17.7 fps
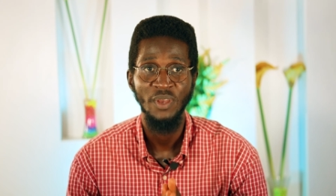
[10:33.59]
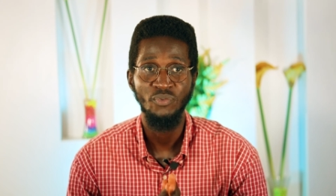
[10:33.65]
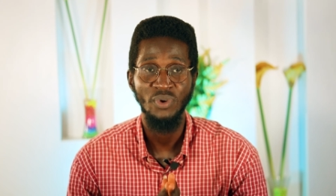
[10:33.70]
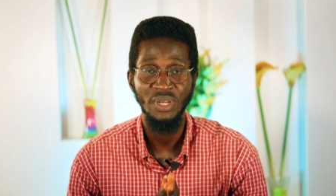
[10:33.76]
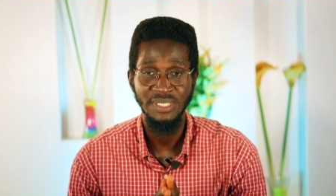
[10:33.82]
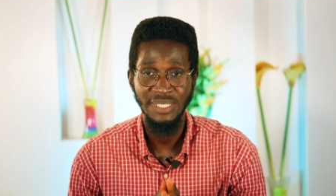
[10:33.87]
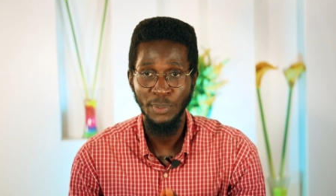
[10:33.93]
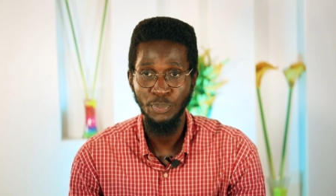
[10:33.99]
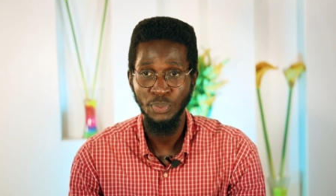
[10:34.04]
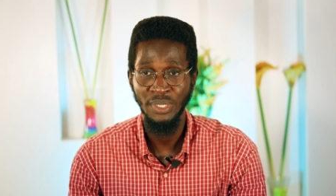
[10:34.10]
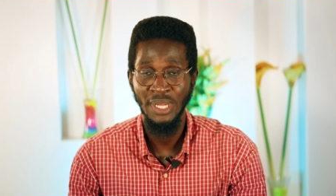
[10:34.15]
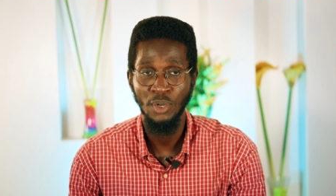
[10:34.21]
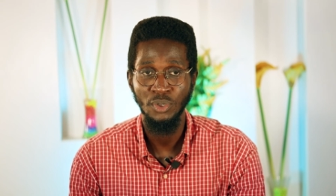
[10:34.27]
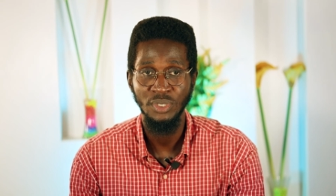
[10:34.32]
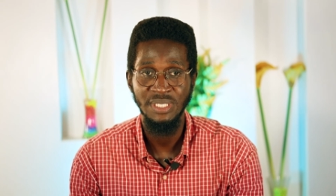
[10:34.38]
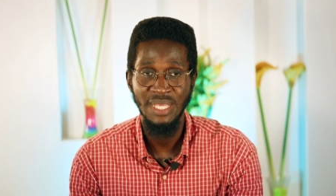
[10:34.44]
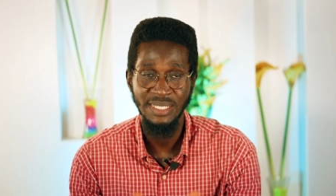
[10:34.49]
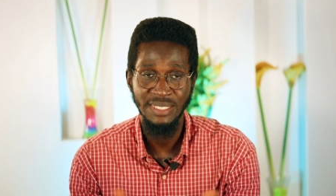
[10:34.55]
For example,
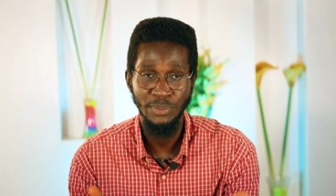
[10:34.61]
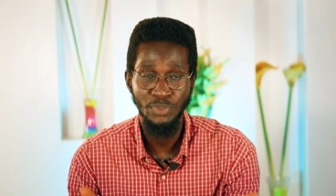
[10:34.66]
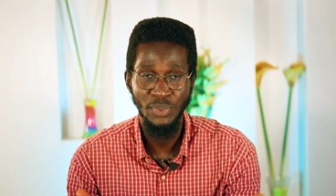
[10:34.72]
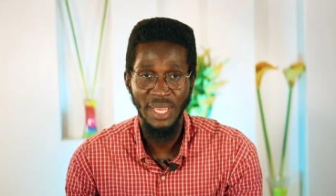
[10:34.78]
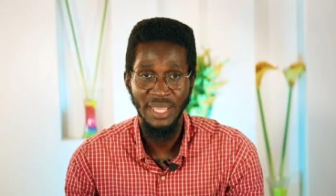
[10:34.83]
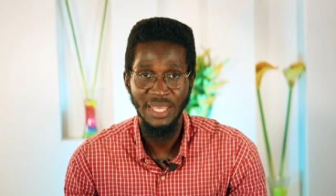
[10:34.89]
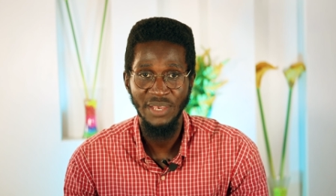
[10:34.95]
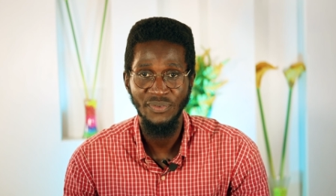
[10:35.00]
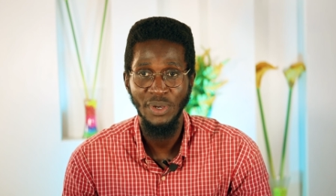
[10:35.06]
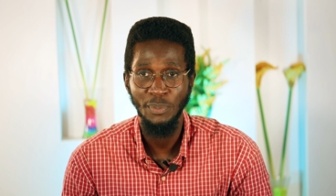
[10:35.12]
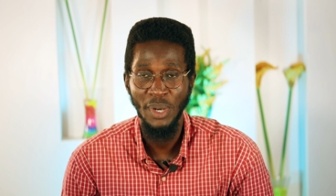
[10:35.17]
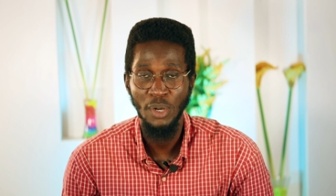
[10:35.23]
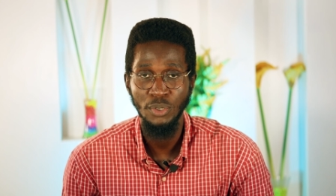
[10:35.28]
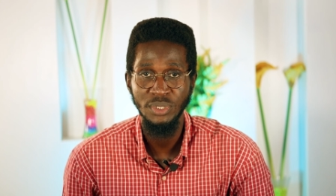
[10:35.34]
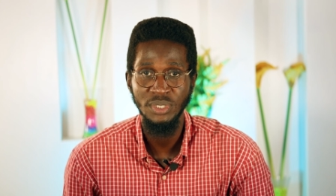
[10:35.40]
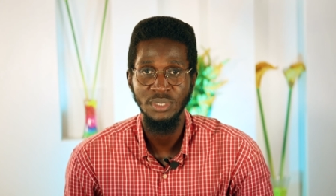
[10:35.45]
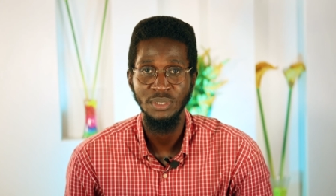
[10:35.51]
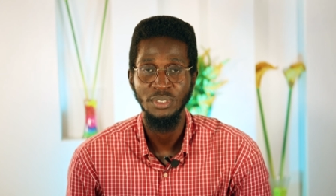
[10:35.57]
now in the example I gave
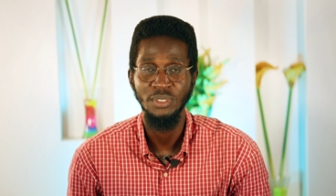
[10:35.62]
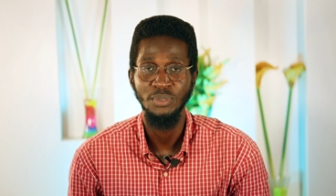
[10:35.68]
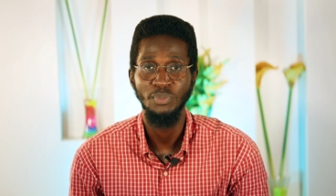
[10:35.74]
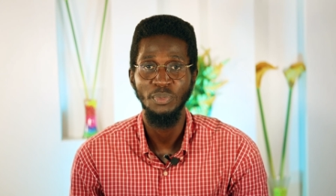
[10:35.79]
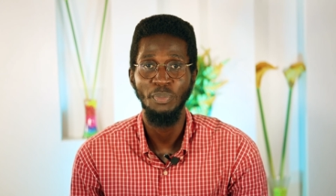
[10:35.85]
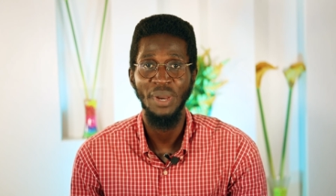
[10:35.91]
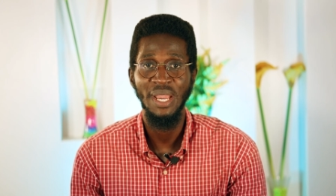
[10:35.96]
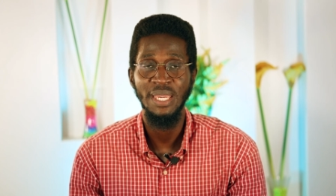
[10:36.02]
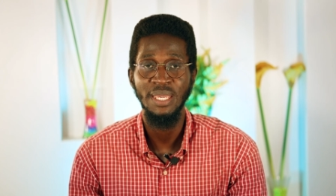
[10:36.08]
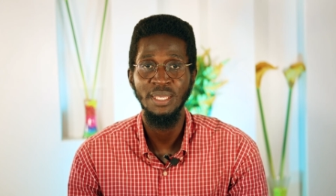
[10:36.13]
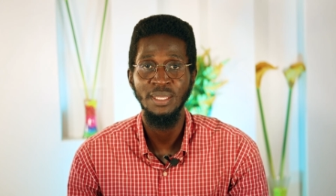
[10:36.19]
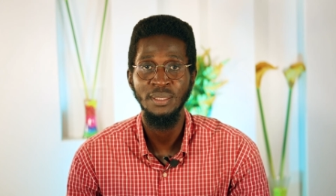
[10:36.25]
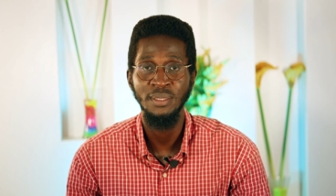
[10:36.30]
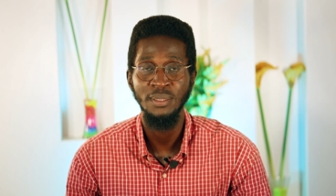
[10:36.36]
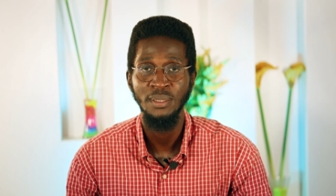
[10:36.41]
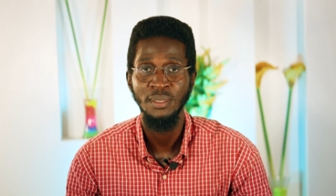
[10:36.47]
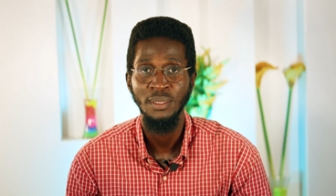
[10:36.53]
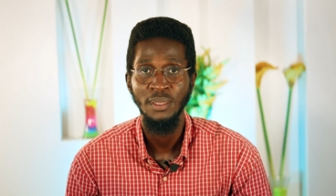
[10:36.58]
about
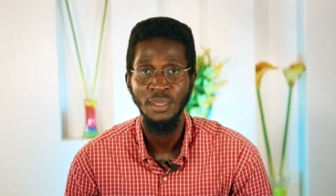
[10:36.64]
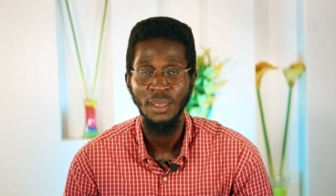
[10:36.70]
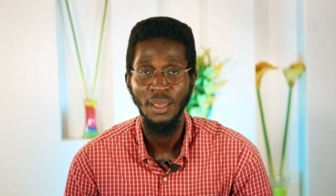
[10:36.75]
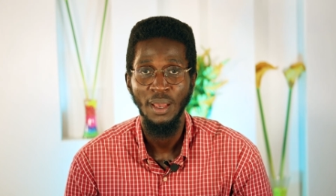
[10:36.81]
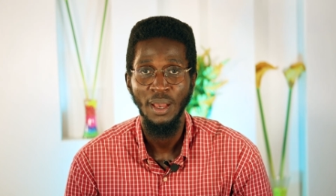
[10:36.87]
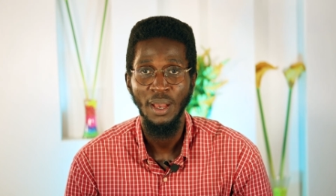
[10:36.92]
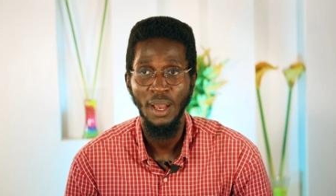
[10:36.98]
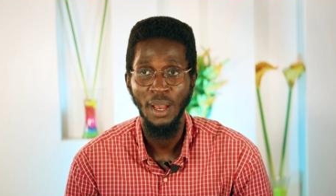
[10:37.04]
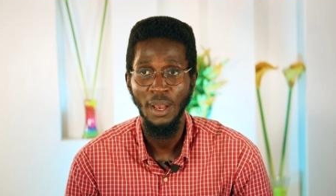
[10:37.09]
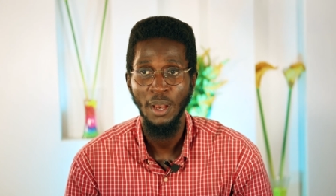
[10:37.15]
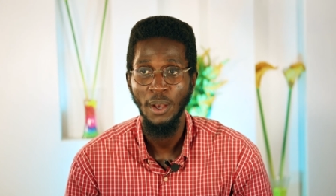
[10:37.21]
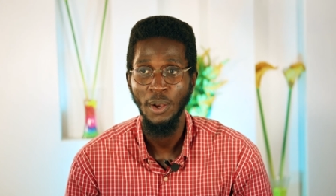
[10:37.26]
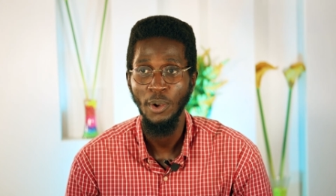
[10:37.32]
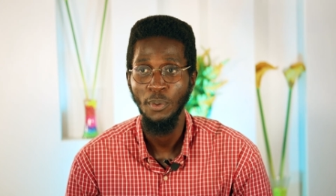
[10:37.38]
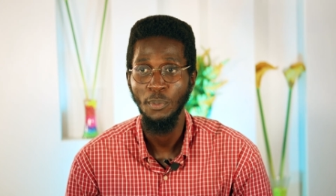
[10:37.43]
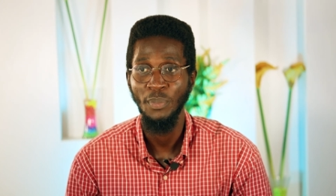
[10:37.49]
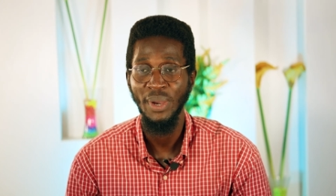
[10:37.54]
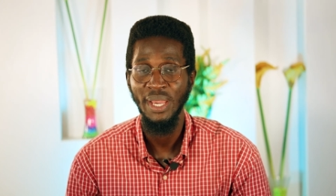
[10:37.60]
buying
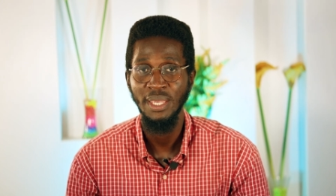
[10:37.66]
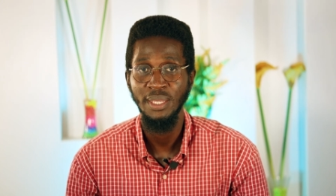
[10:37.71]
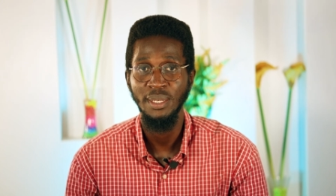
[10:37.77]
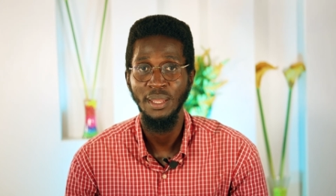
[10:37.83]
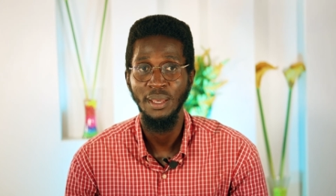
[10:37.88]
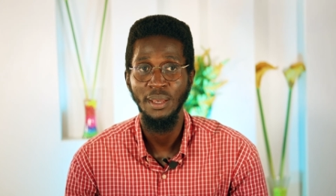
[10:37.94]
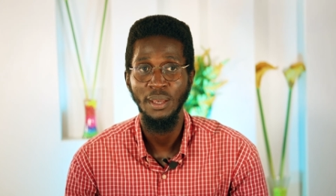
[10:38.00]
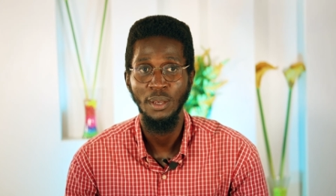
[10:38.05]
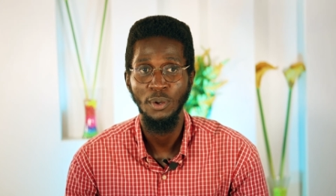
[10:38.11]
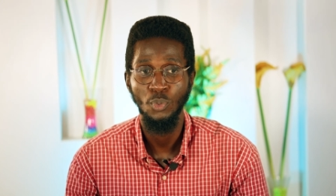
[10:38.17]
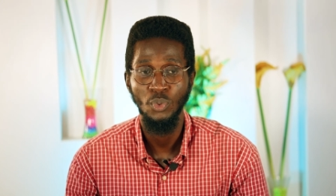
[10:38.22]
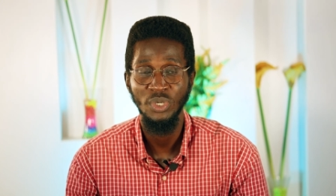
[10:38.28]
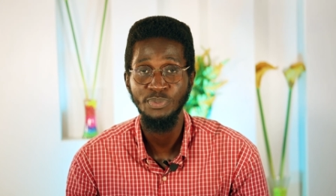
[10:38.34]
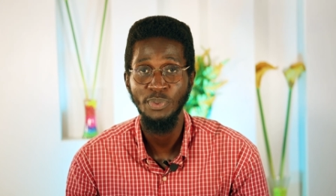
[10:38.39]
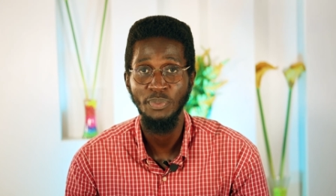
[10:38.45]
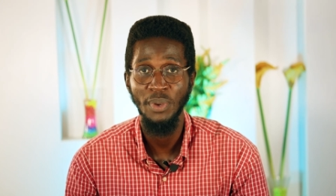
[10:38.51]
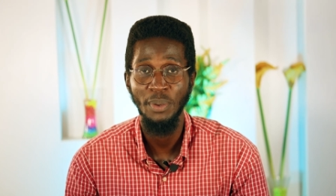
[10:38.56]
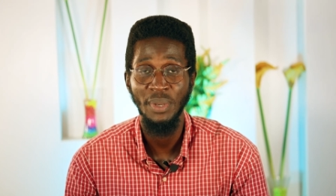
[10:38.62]
uh, buying a
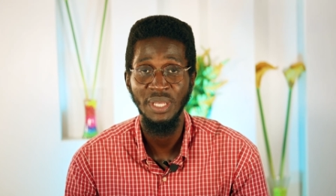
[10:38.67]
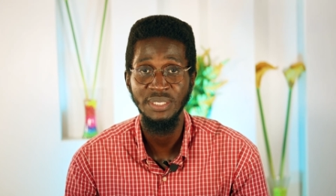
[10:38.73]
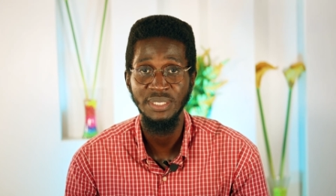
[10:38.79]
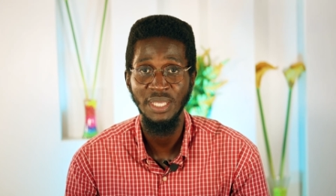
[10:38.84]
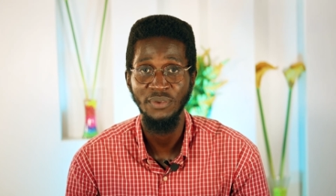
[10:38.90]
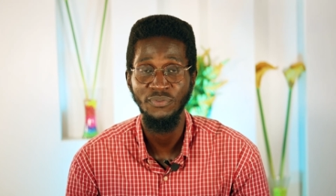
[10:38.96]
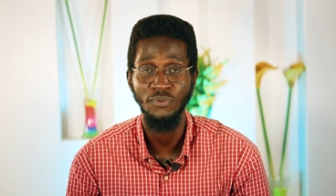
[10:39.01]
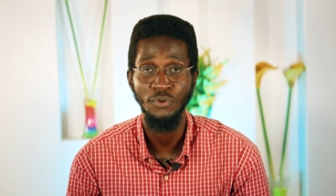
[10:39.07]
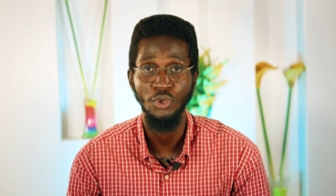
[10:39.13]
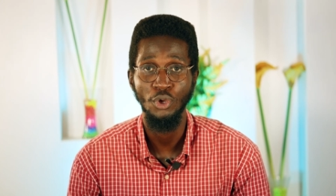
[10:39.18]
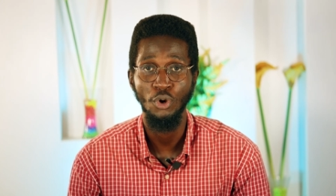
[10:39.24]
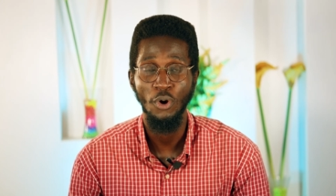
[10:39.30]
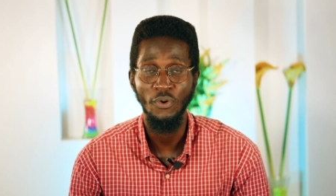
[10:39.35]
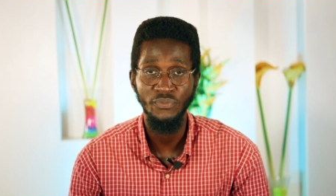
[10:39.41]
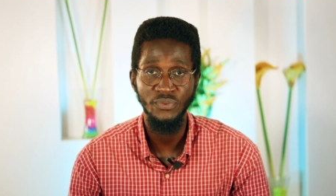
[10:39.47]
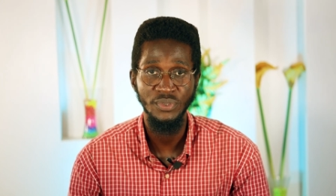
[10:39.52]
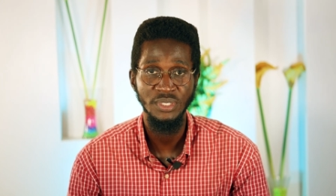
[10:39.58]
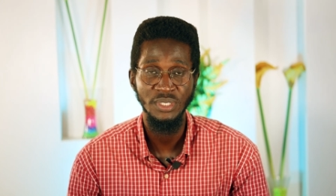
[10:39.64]
waste paper basket for your
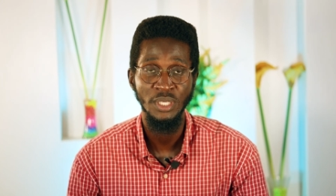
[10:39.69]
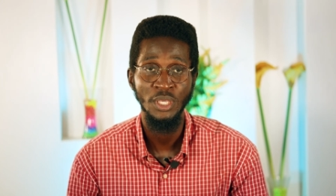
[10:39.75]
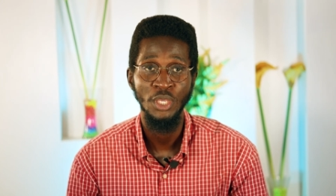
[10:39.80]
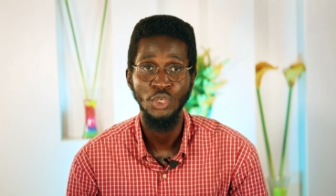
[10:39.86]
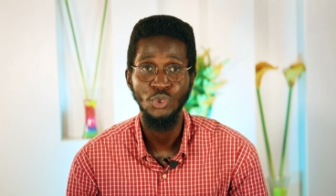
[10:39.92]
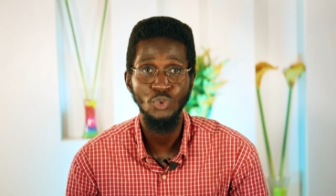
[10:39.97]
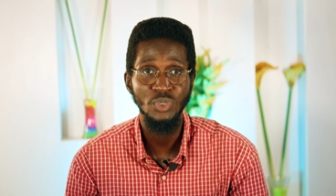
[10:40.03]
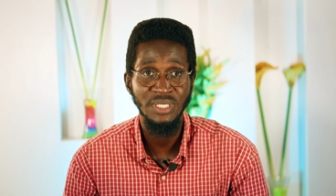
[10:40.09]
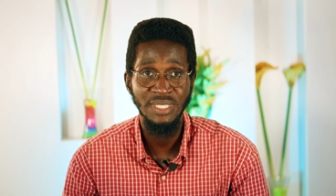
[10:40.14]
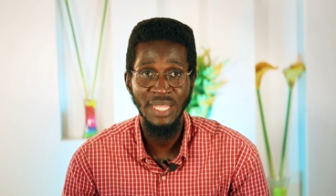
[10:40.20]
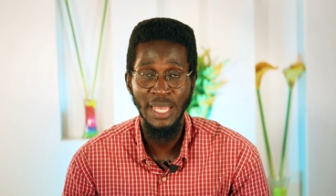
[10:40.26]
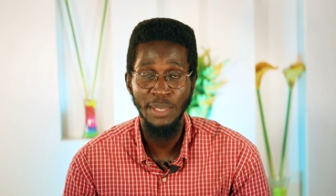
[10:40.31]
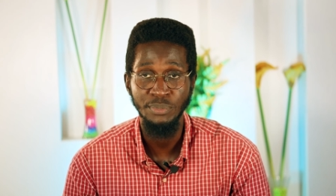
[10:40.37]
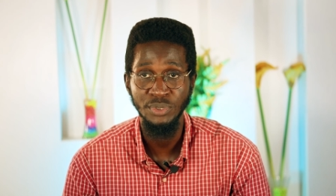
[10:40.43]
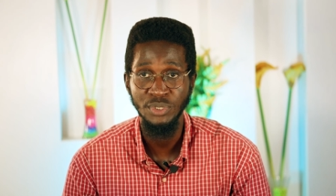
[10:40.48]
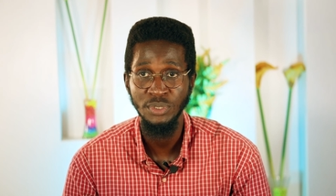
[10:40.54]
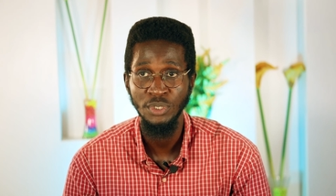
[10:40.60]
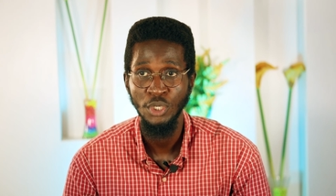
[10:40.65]
office, use
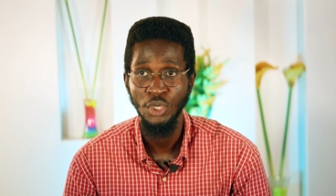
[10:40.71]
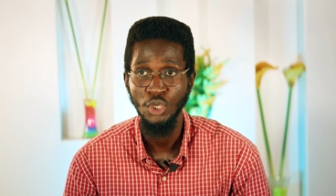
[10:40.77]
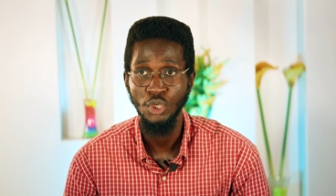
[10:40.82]
names.